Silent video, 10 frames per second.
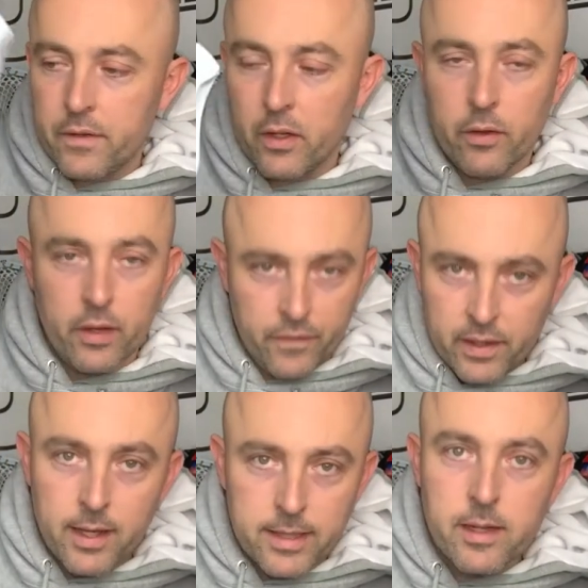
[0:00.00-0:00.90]
to know that if he
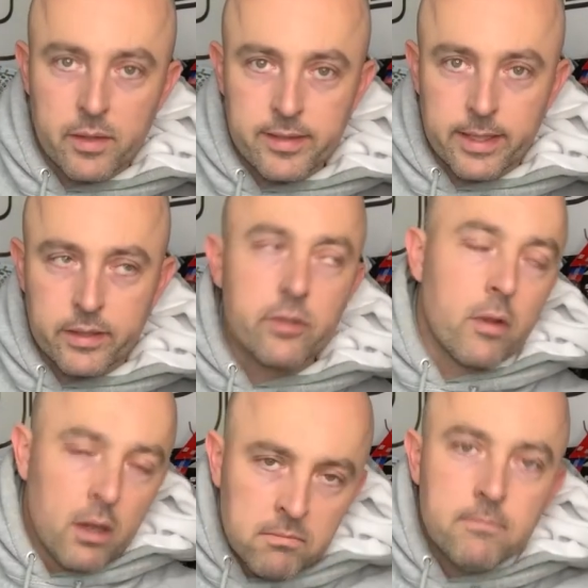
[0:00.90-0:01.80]
likes how his stick is
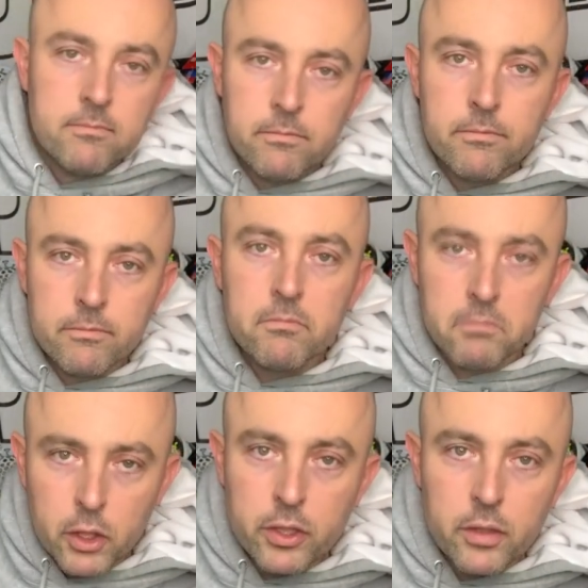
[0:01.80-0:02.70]
strung,
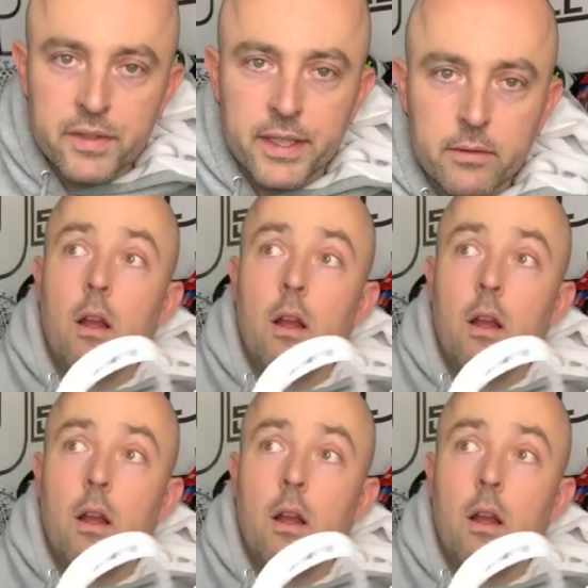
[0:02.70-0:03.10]
he'll use it.